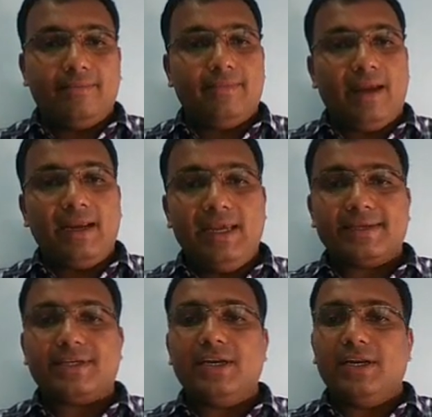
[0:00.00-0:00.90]
any
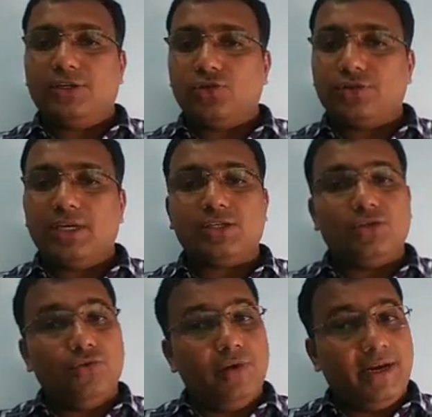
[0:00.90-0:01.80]
external resources you
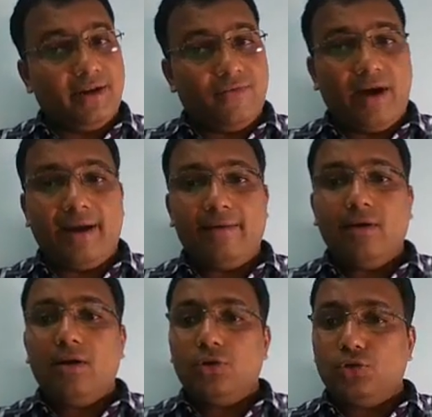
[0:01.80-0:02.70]
will require
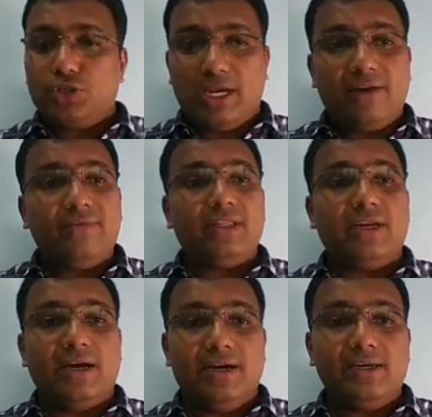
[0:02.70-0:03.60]
to share with the
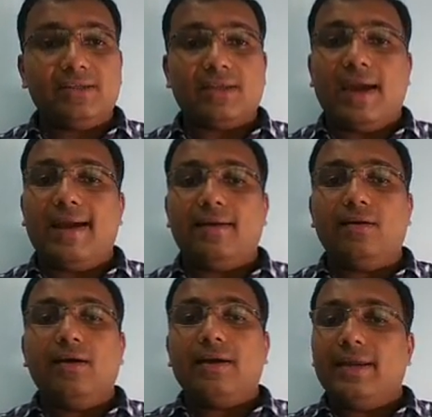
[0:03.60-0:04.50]
learners and
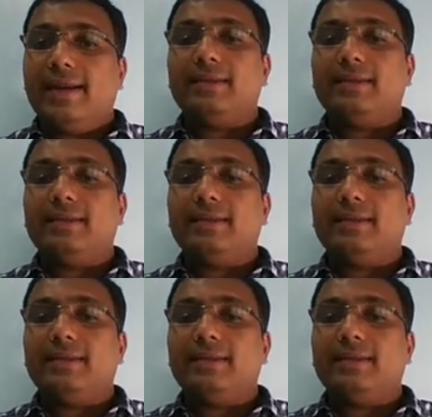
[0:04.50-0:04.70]
create the